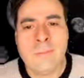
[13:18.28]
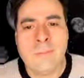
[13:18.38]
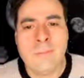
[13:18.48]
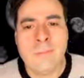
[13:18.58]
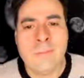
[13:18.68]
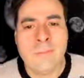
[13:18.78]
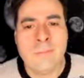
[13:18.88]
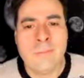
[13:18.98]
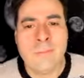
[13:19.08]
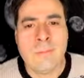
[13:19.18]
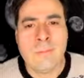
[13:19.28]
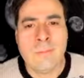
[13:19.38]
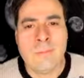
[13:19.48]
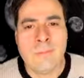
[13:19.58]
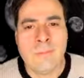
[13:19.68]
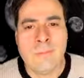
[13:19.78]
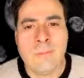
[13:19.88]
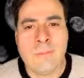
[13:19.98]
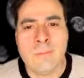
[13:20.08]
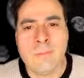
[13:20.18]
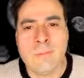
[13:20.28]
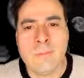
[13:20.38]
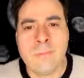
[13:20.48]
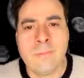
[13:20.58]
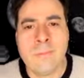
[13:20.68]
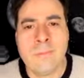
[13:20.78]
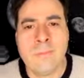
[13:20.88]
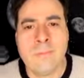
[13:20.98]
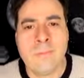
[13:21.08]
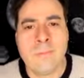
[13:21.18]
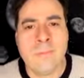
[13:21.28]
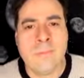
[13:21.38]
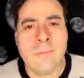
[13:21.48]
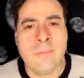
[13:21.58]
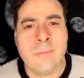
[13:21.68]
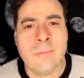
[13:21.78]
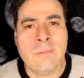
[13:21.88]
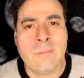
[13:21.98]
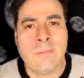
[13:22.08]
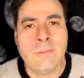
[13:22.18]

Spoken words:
[no speech]